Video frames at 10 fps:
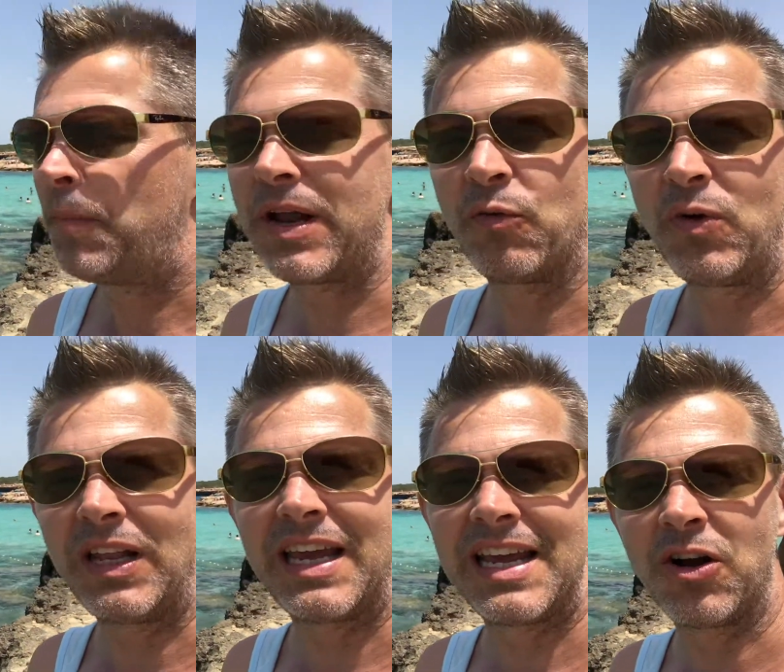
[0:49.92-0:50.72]
But
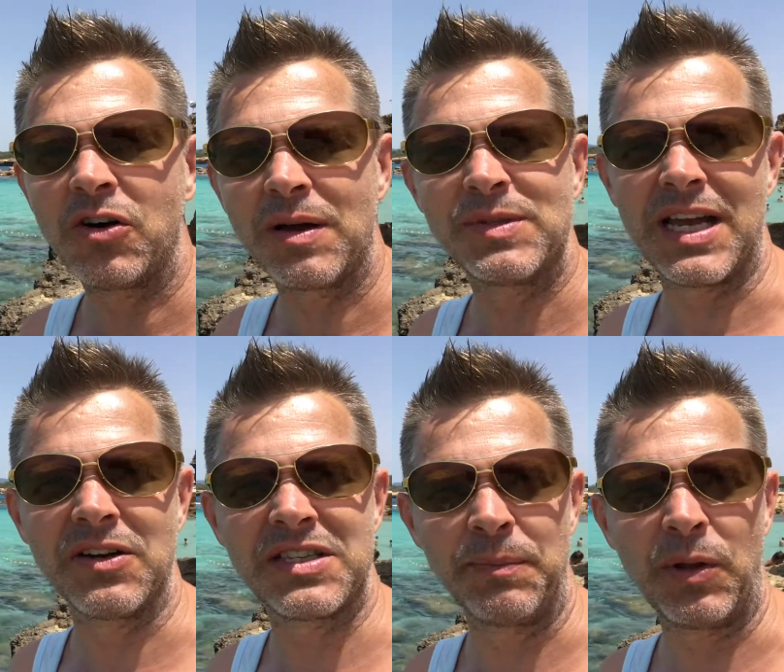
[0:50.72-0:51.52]
really, it all comes
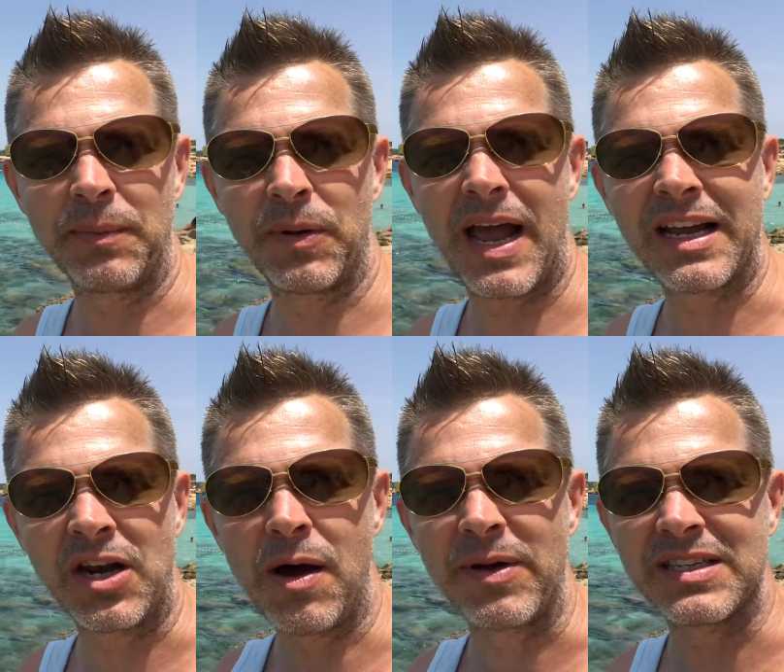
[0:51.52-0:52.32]
down to simple
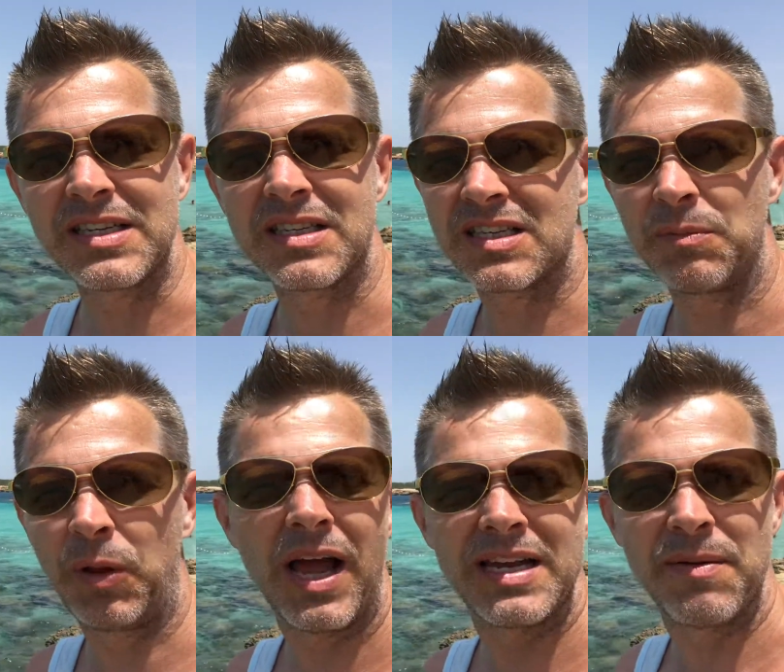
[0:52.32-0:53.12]
economics. It's
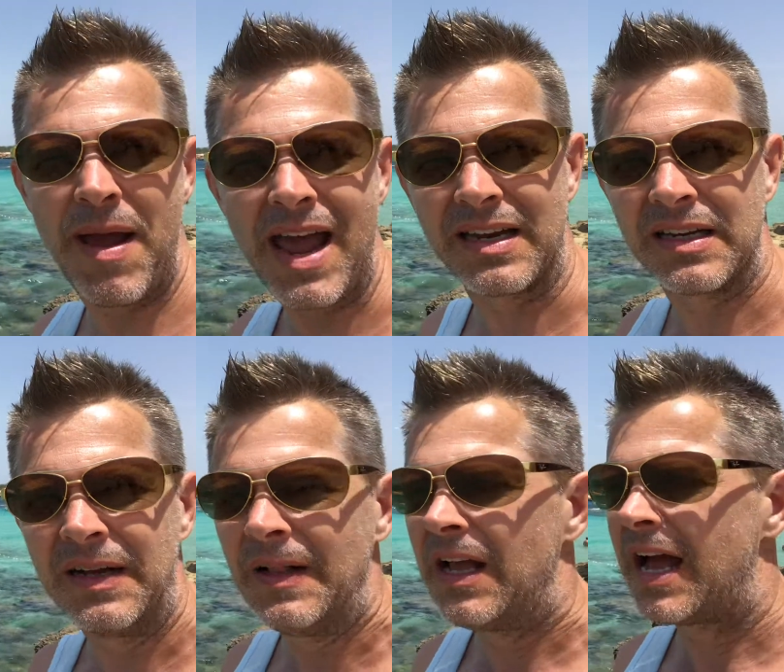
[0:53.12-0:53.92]
supply and demand.
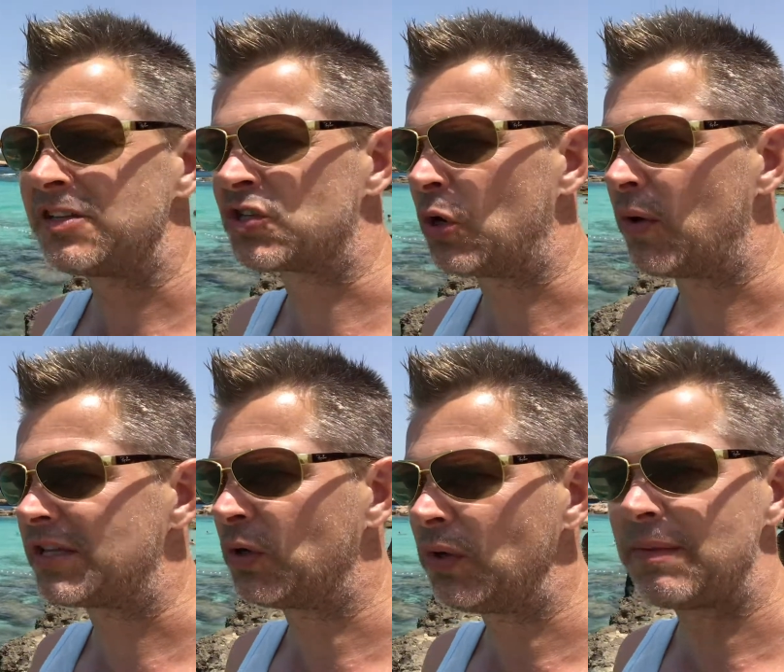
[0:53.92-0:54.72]
And so
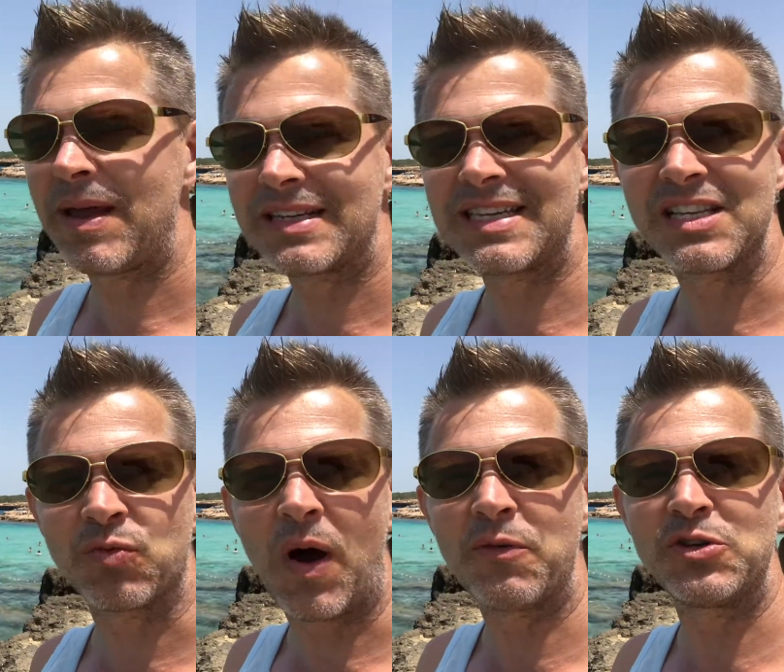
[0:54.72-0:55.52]
it totally makes
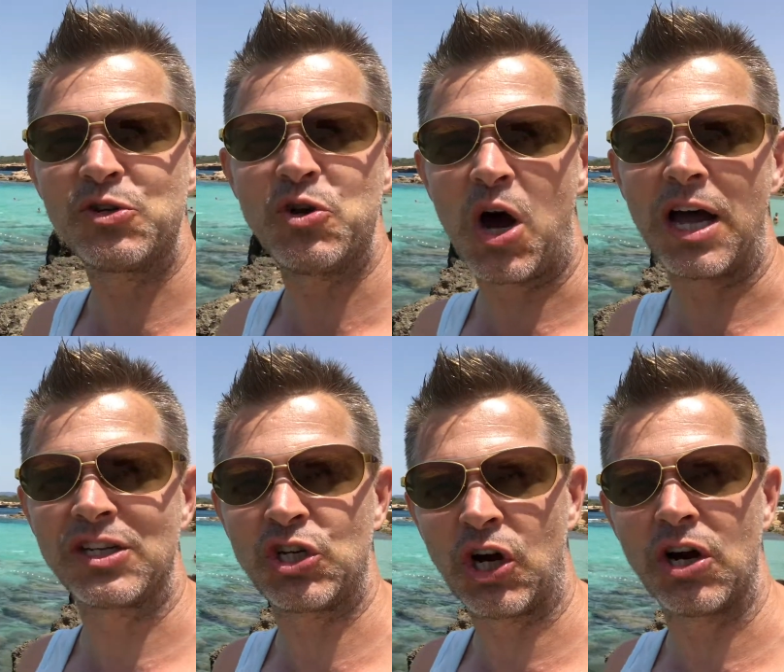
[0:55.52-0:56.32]
sense. Why would you not
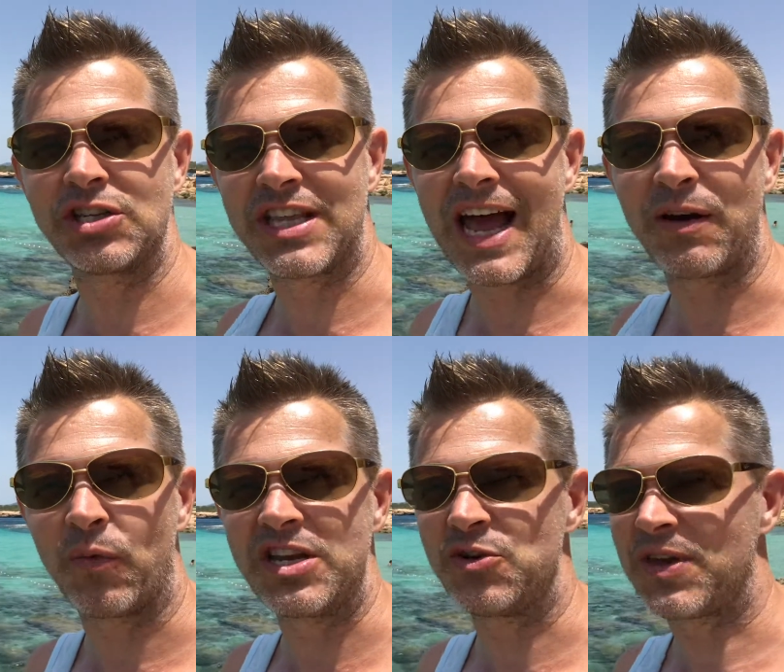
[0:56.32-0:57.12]
charge that
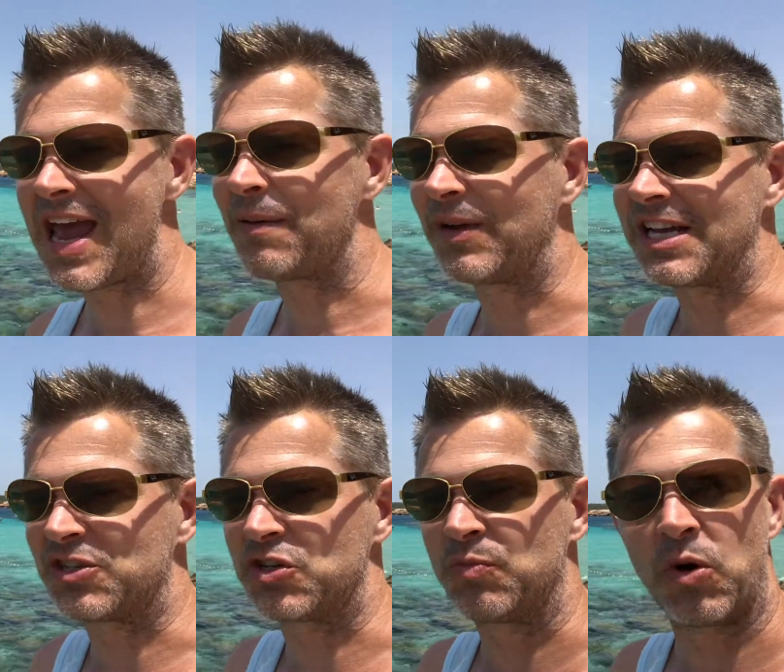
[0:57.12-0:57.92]
when you can?
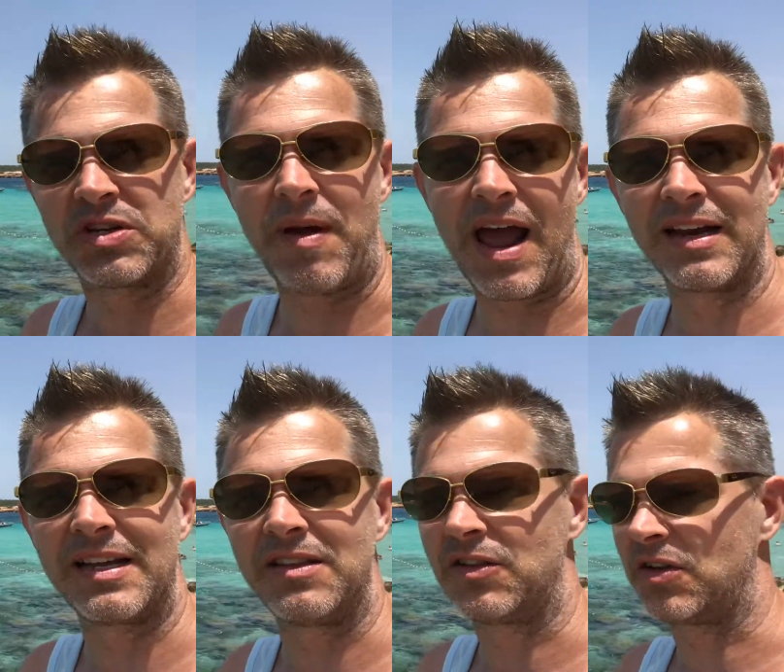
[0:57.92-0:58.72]
Because there's more demand
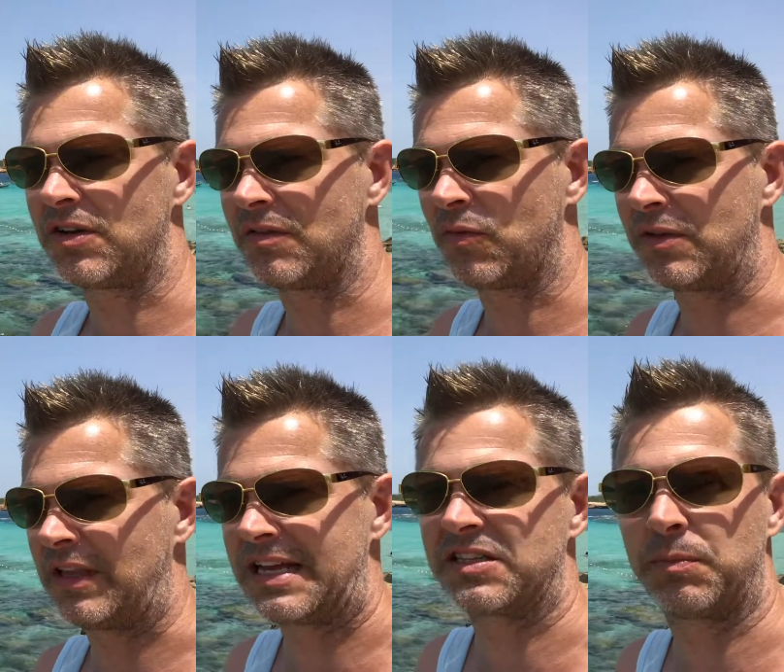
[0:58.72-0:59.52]
and the,
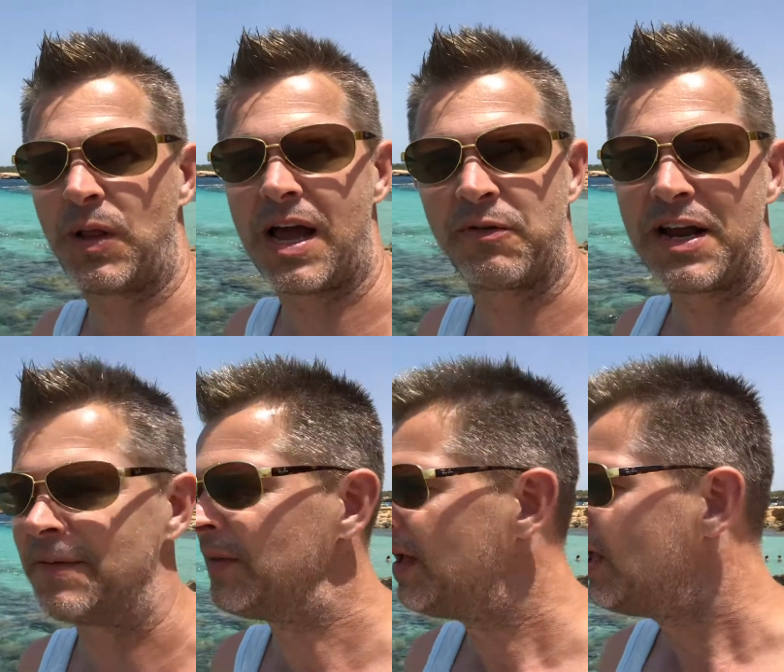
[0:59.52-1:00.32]
with less supply,
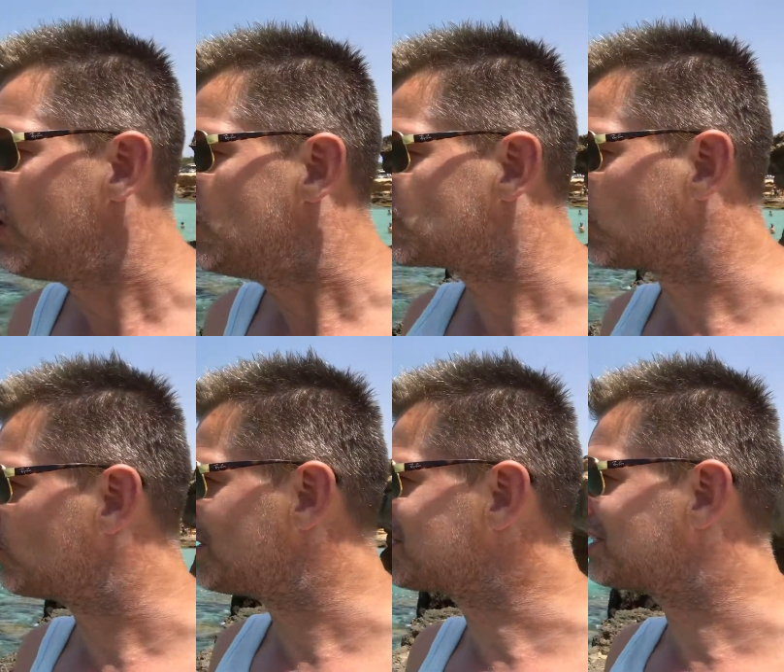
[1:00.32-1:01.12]
right?
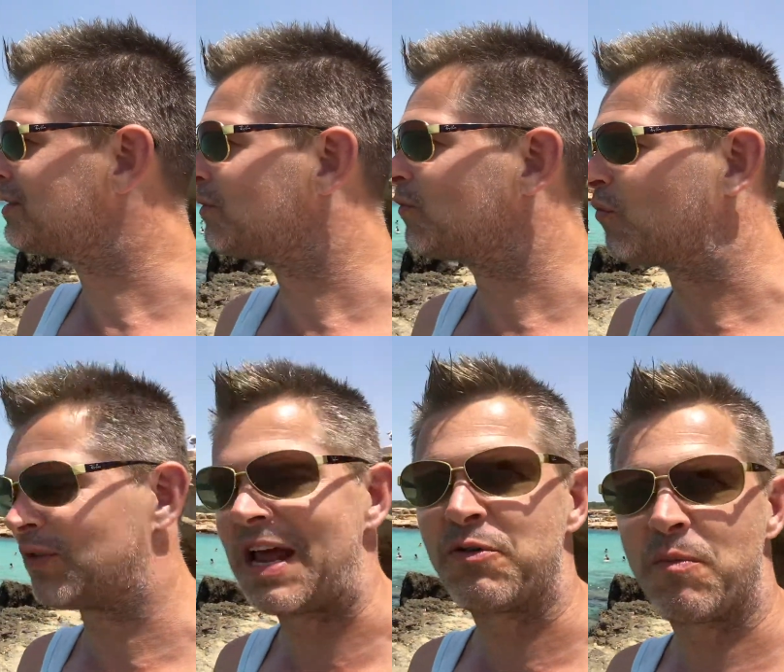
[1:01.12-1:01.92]
So this
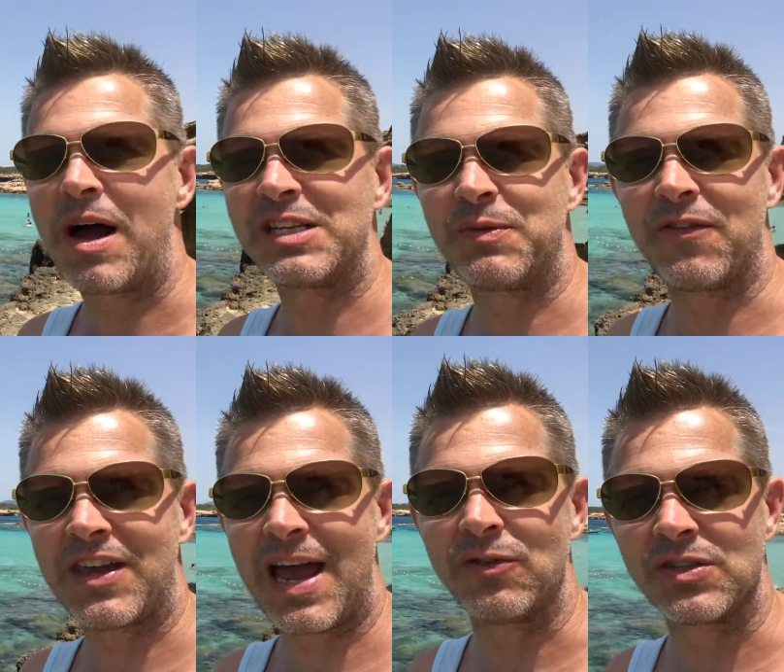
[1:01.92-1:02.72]
then reminds me of
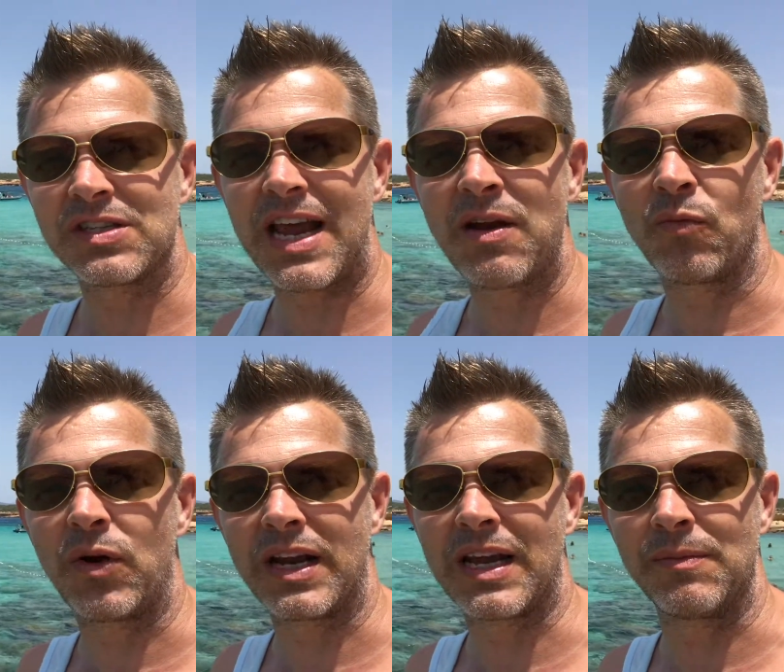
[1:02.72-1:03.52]
accountants and
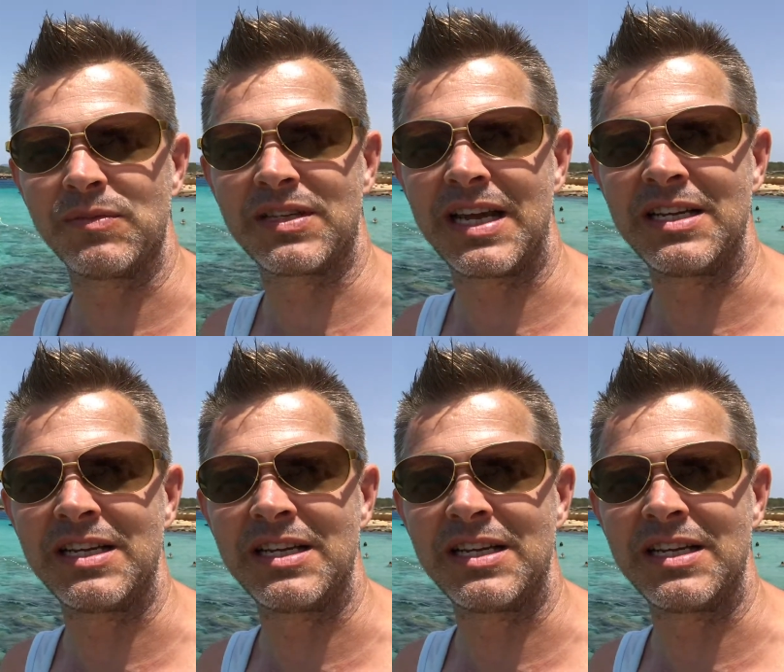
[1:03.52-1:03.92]
when it comes